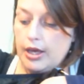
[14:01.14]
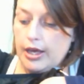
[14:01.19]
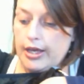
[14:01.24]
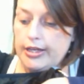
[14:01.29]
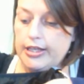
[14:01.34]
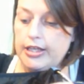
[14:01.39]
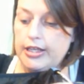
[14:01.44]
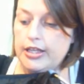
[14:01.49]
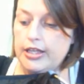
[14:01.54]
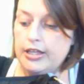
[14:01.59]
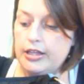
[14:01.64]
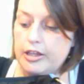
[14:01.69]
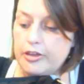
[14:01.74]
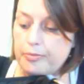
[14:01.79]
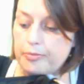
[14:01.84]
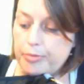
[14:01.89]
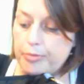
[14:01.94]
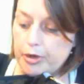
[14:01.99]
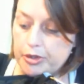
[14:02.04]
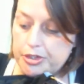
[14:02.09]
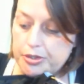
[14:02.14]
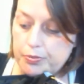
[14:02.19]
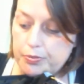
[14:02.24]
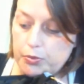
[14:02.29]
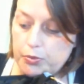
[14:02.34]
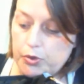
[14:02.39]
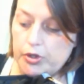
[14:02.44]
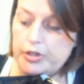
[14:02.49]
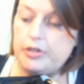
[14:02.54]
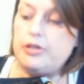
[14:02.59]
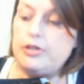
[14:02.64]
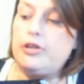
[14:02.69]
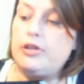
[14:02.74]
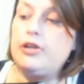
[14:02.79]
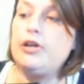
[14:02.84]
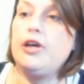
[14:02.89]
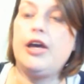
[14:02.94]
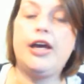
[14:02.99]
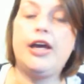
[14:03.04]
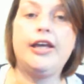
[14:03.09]
and in the bottom one
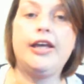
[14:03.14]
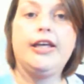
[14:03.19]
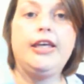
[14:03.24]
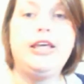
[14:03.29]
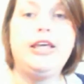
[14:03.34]
I